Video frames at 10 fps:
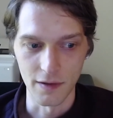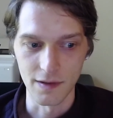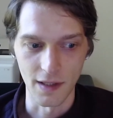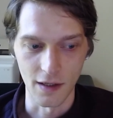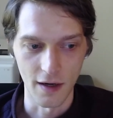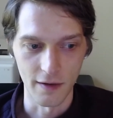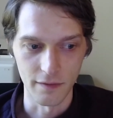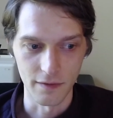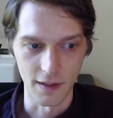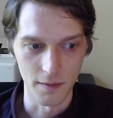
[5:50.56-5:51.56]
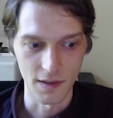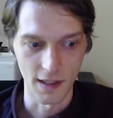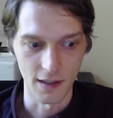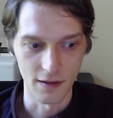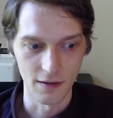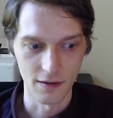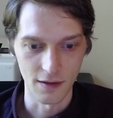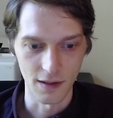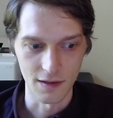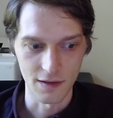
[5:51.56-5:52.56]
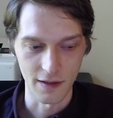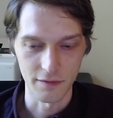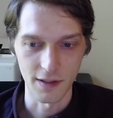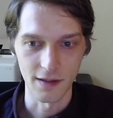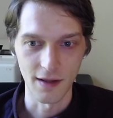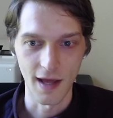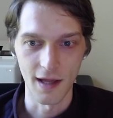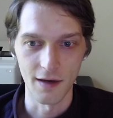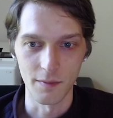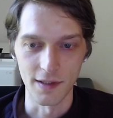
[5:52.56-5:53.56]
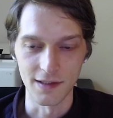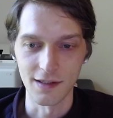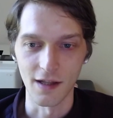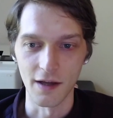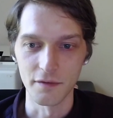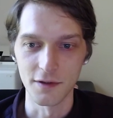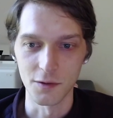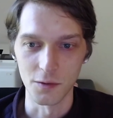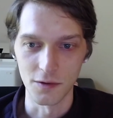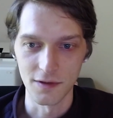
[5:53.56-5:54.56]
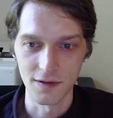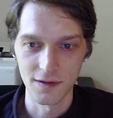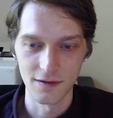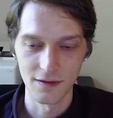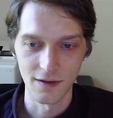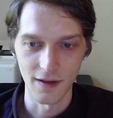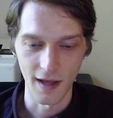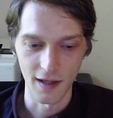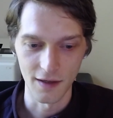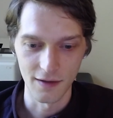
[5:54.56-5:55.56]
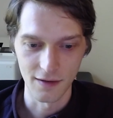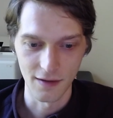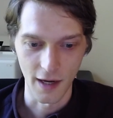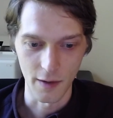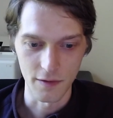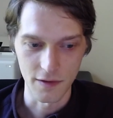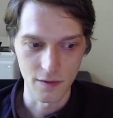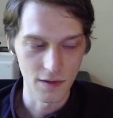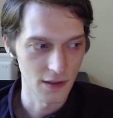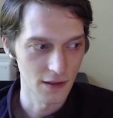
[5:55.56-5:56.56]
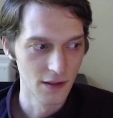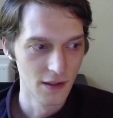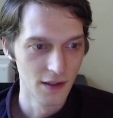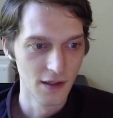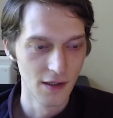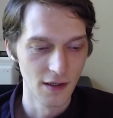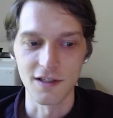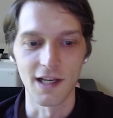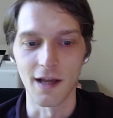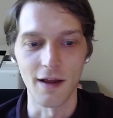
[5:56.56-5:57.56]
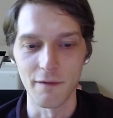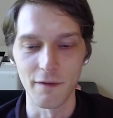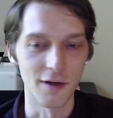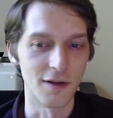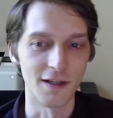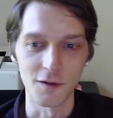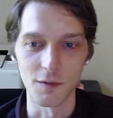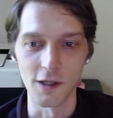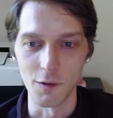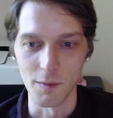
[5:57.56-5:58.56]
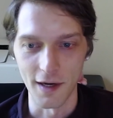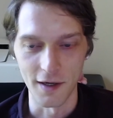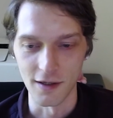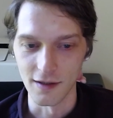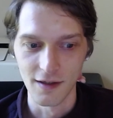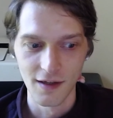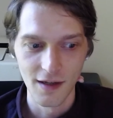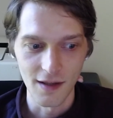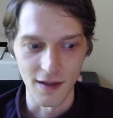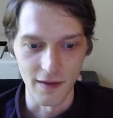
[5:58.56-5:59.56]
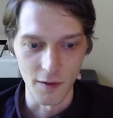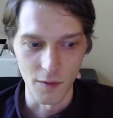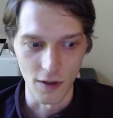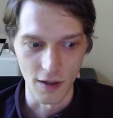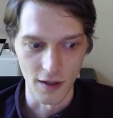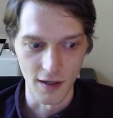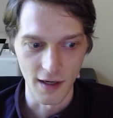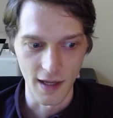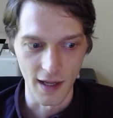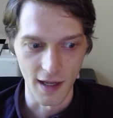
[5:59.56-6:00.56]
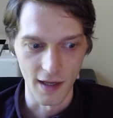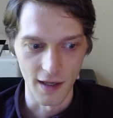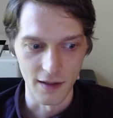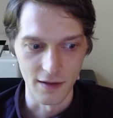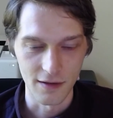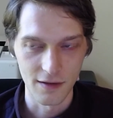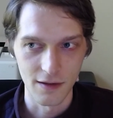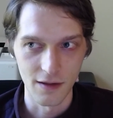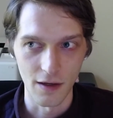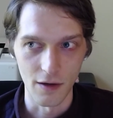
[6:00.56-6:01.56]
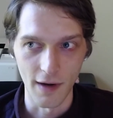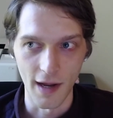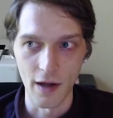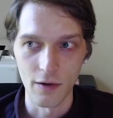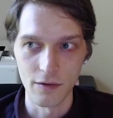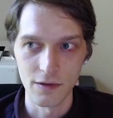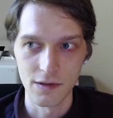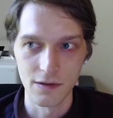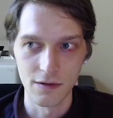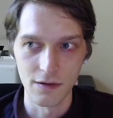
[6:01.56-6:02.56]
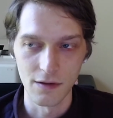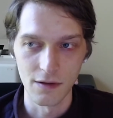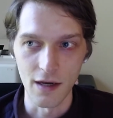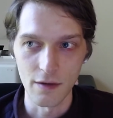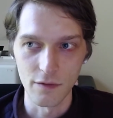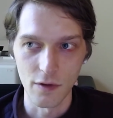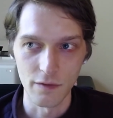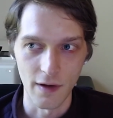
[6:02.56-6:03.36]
built a lot of the website and stuff like that, but didn't love the tools that I was using just because I figured things could be a little bit better than they were. And around the end of